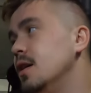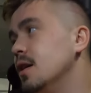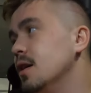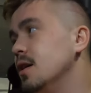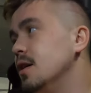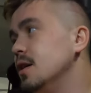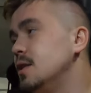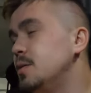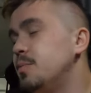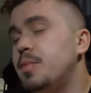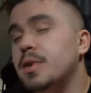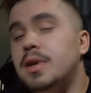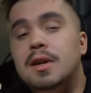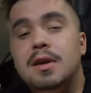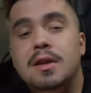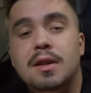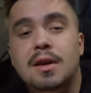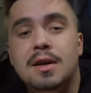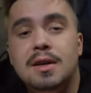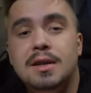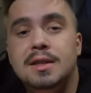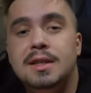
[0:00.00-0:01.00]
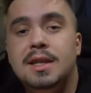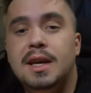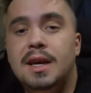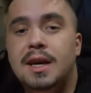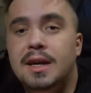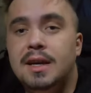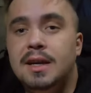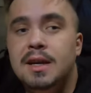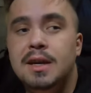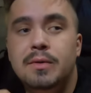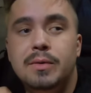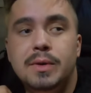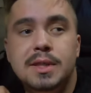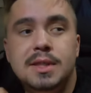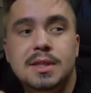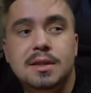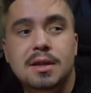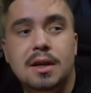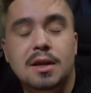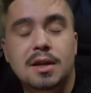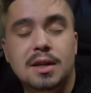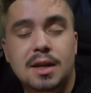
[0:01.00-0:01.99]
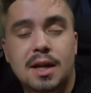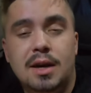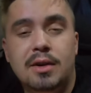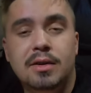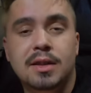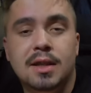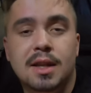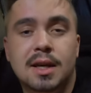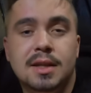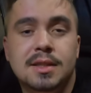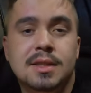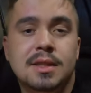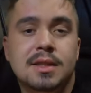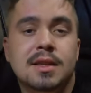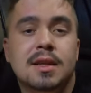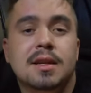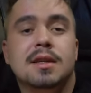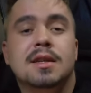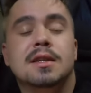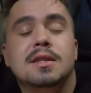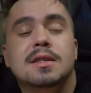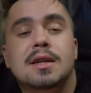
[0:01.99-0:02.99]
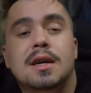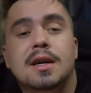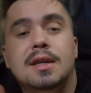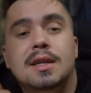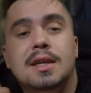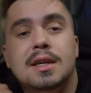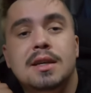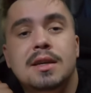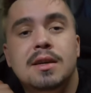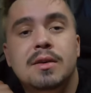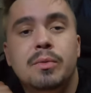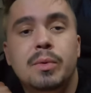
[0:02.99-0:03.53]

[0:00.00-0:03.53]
It's been a long day. We started out in Lexington, Kentucky.